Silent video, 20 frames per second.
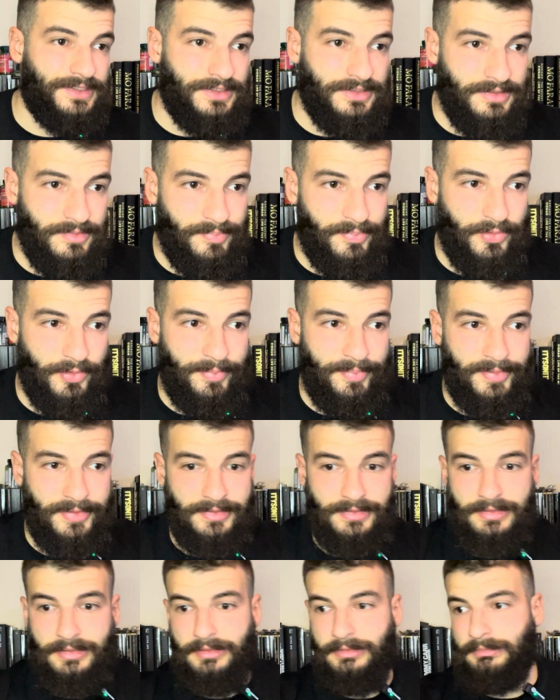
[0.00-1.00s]
in a
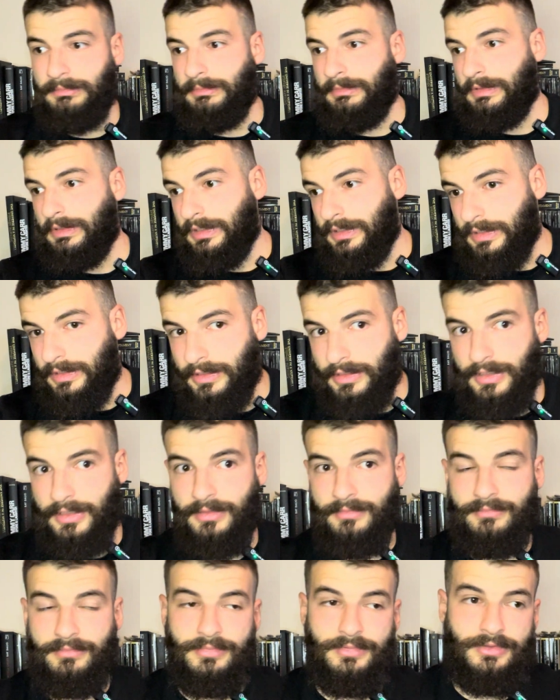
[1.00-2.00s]
property,
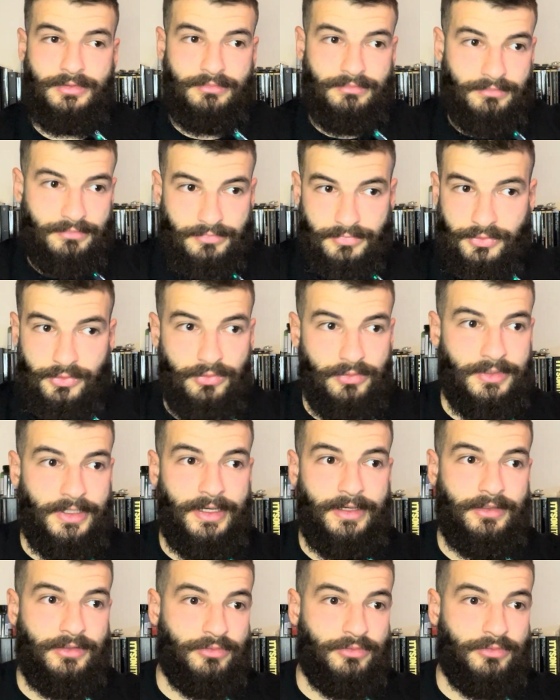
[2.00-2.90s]
do that.